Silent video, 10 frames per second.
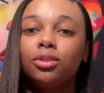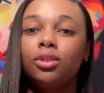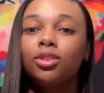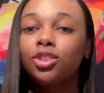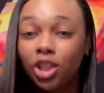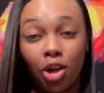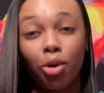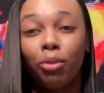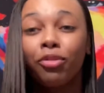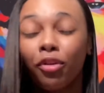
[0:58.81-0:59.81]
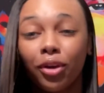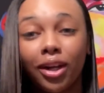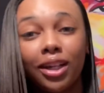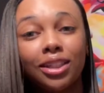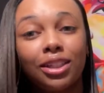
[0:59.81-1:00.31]
So before we get
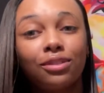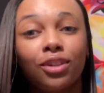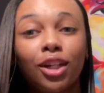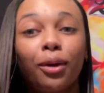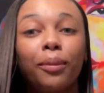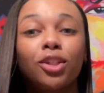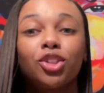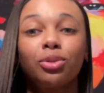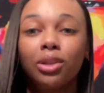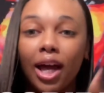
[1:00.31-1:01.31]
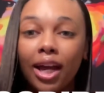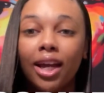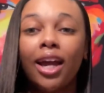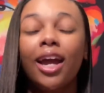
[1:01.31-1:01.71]
into this video, make sure you like